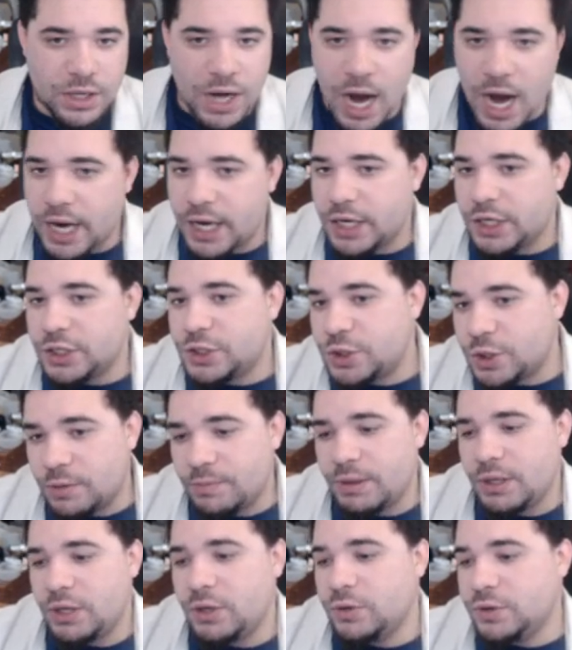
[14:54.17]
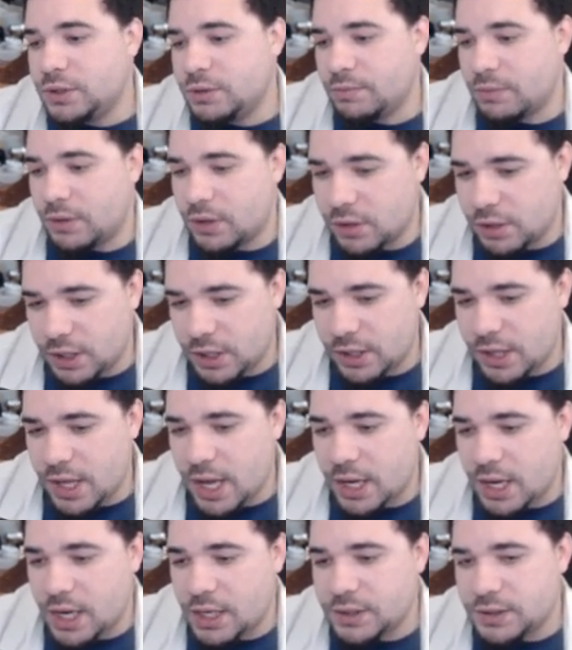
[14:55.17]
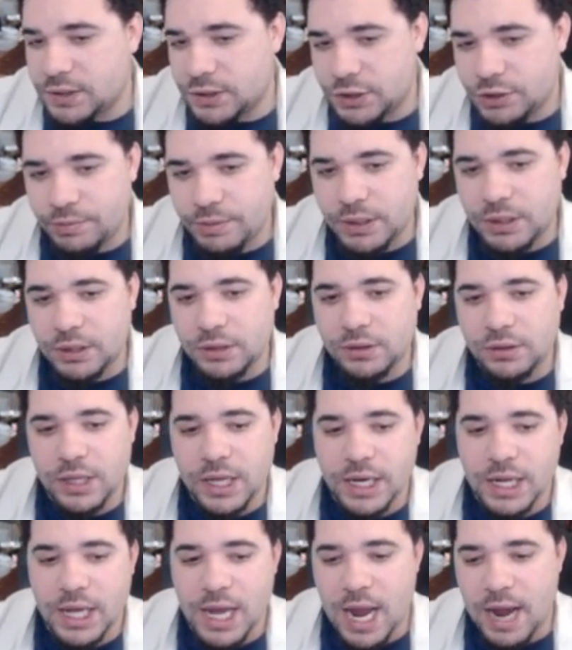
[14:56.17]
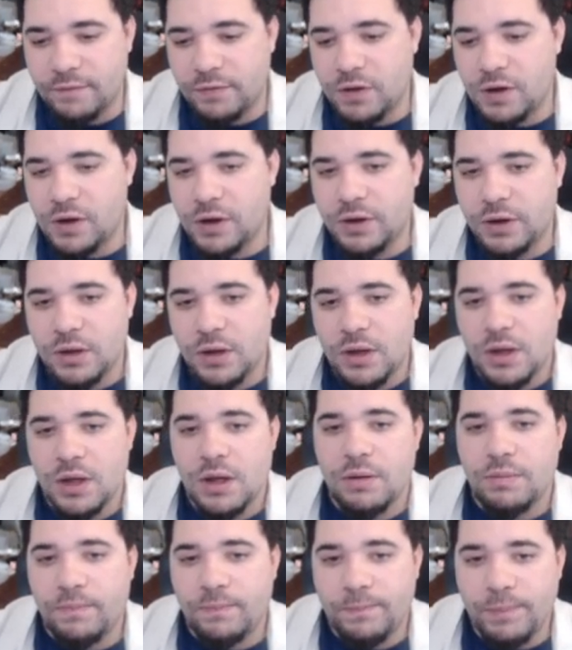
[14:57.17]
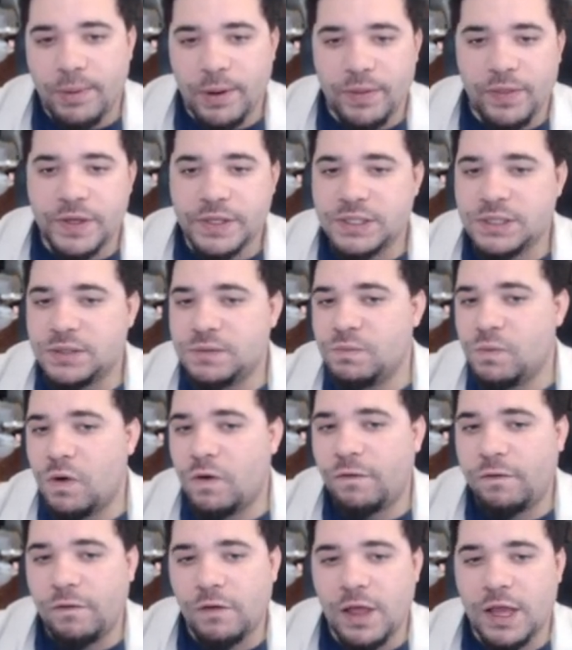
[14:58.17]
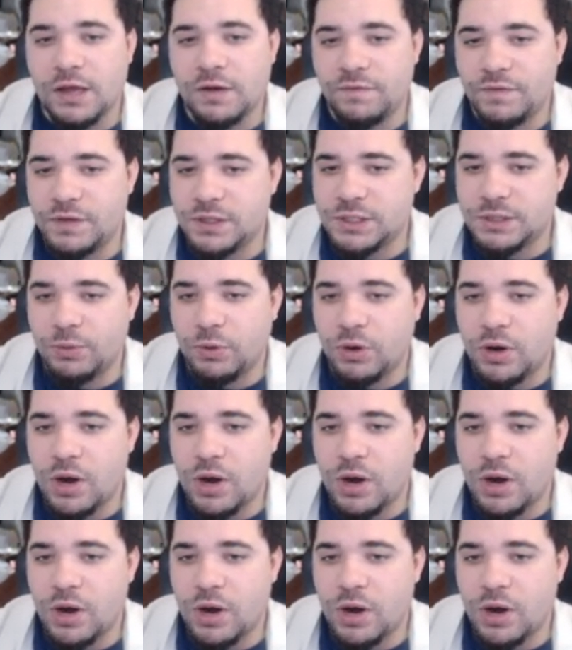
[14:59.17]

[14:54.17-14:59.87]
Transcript: kind of shouldn't be using Merlin in that case. It should be Lady Avalon. But this is more for like Invincible